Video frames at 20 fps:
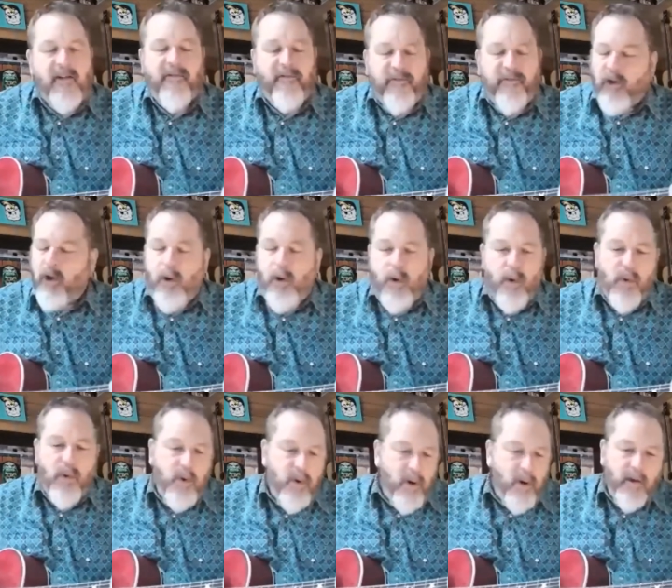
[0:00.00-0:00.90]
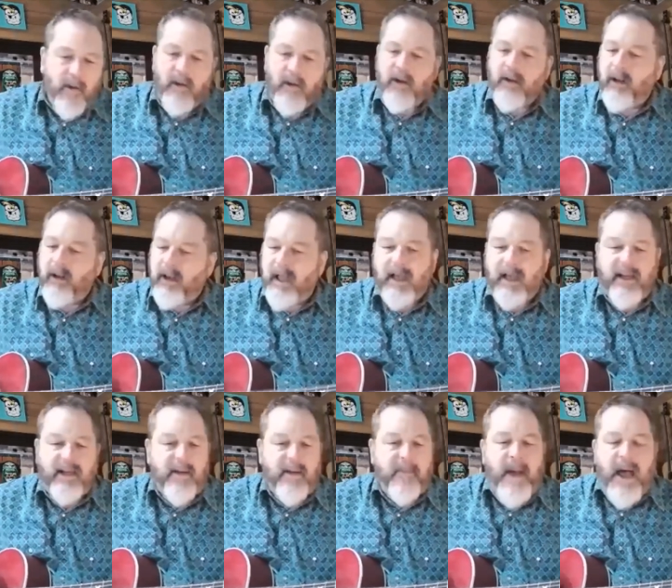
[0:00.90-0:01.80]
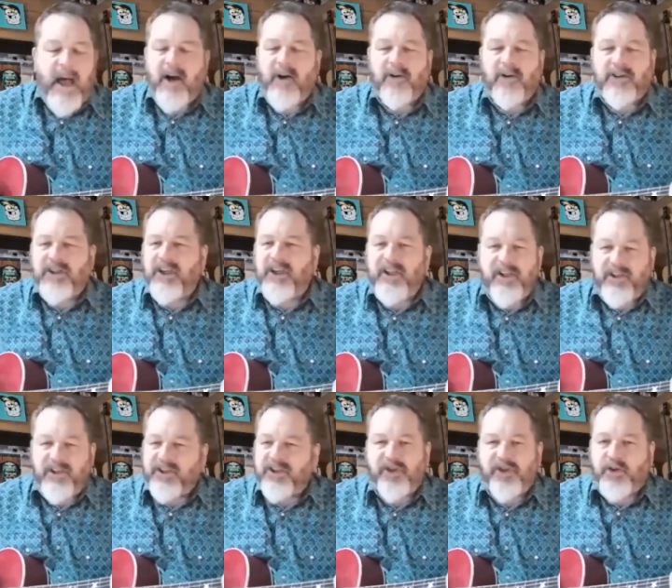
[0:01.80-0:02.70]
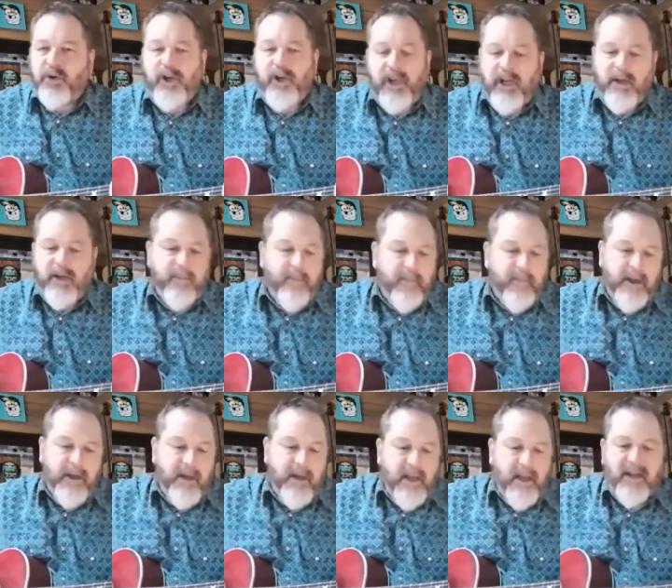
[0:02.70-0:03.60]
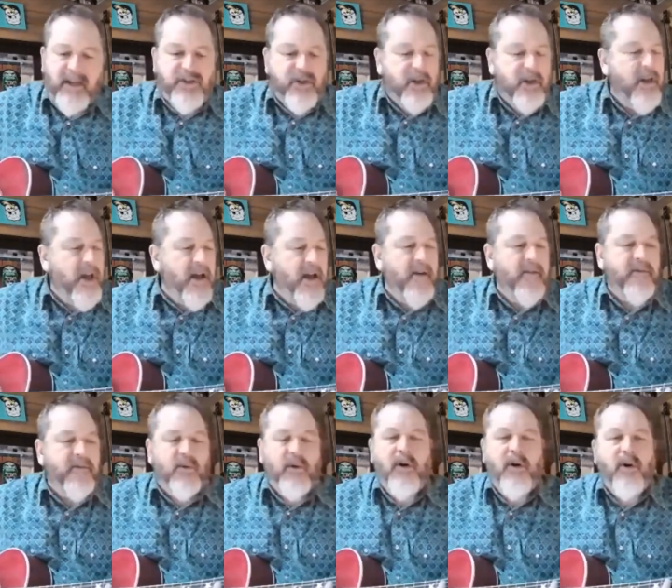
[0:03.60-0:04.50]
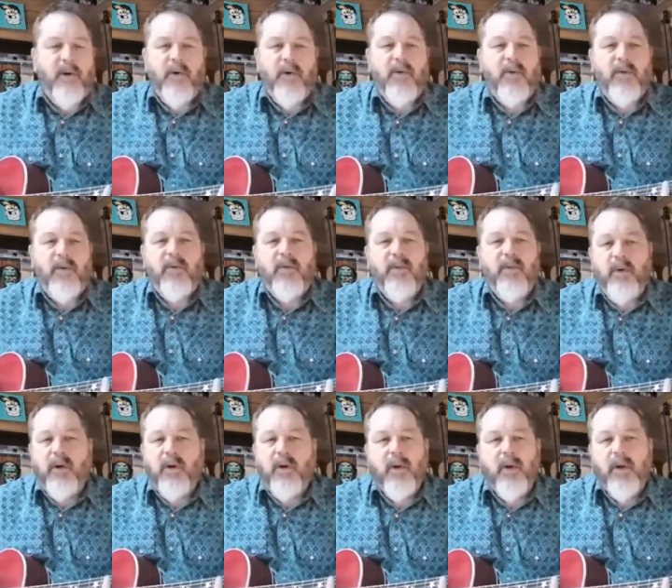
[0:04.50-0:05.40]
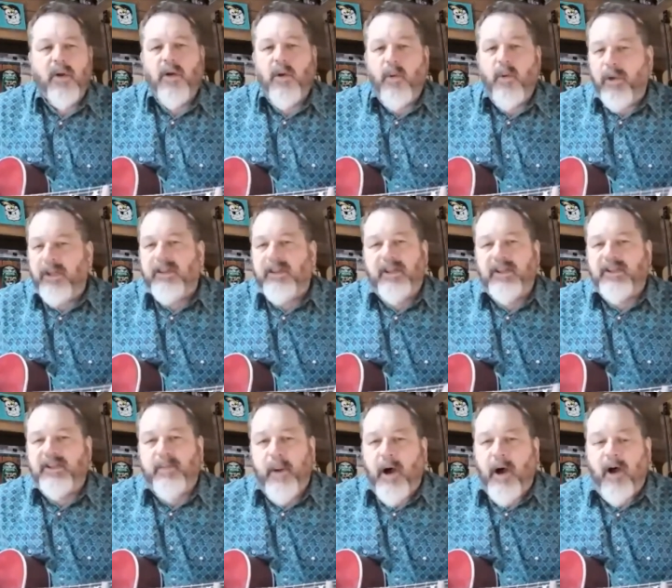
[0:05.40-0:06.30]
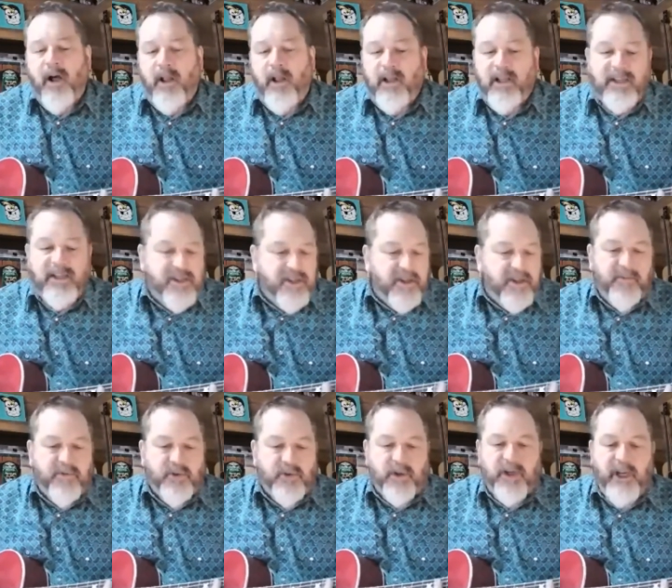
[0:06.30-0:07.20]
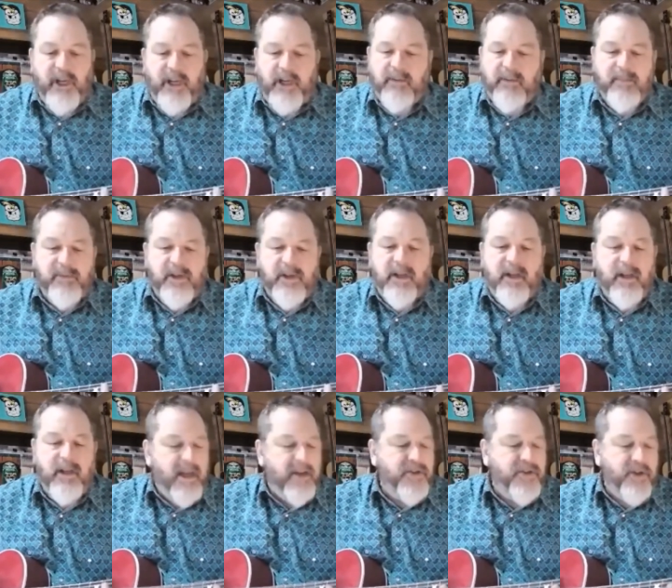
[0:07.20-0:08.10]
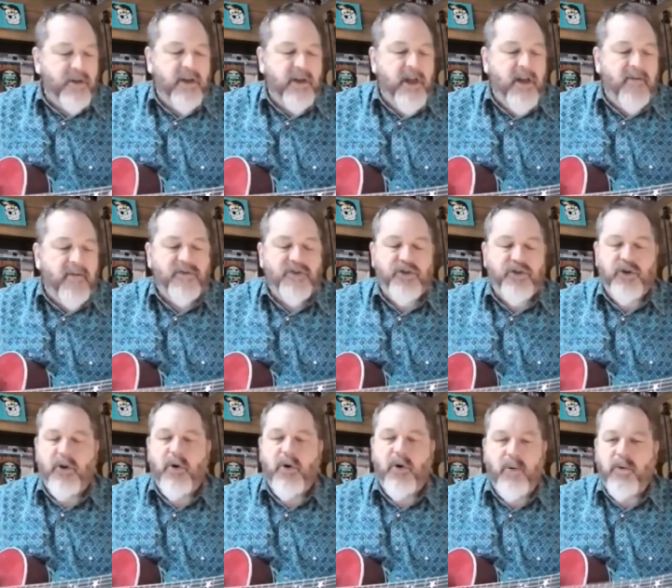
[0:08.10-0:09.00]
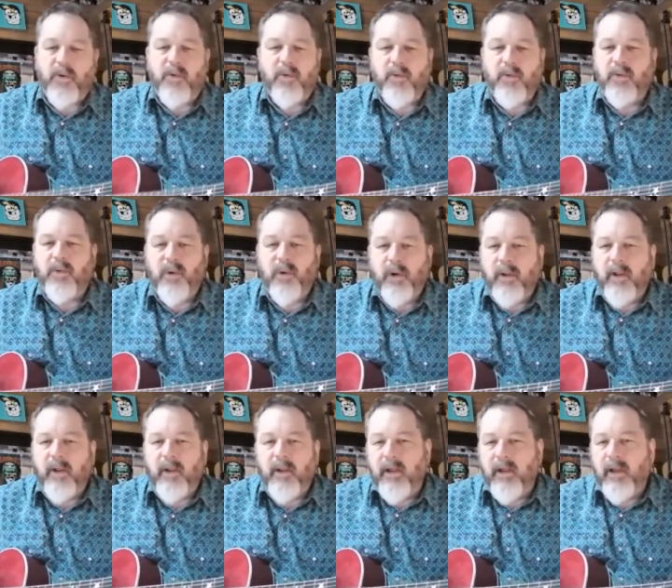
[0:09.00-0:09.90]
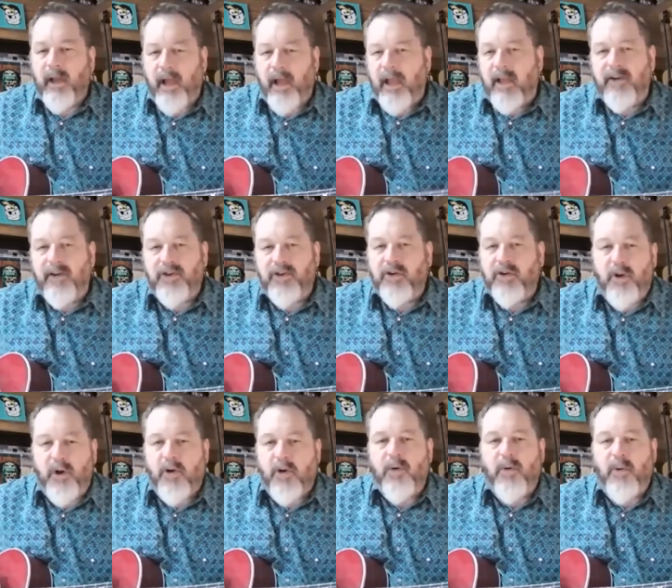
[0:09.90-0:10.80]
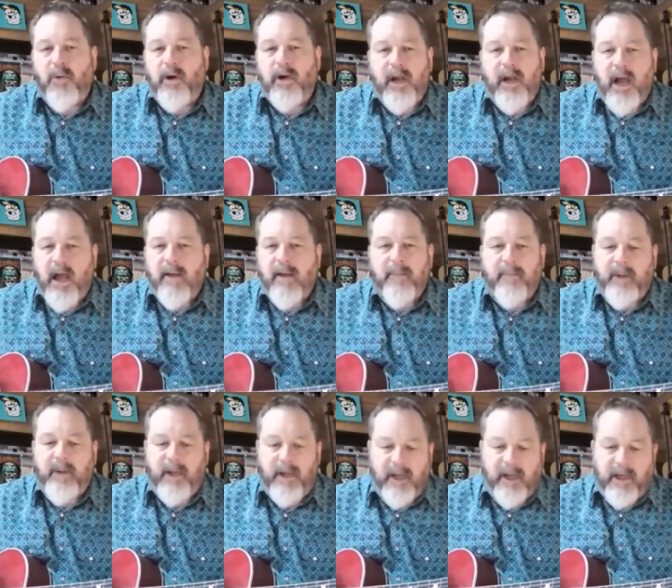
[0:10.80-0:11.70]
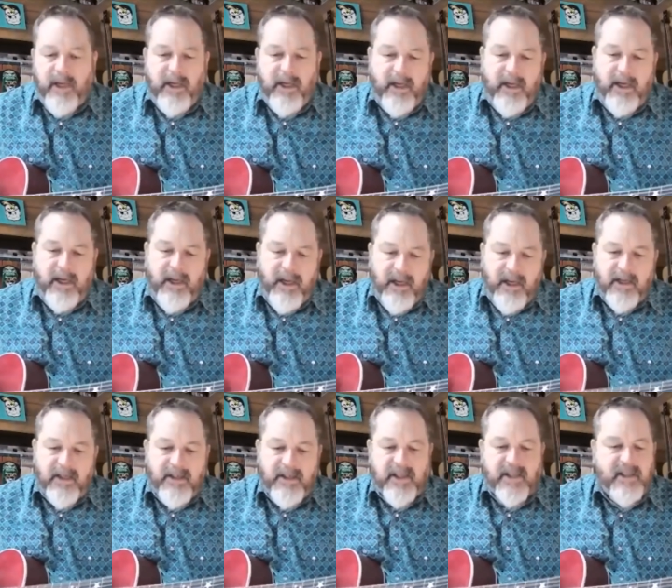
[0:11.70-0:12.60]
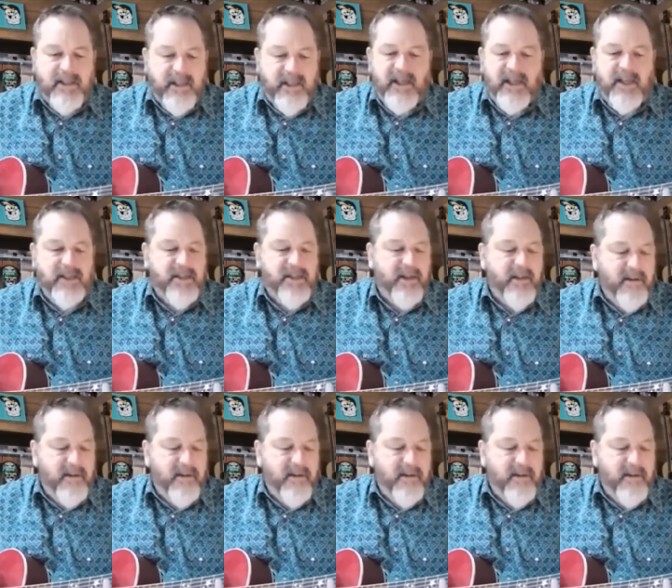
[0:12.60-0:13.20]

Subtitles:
flow like a mountain stream, and let your love grow with the smallest of dreams, and let your love show. And you know what I mean. It's the season.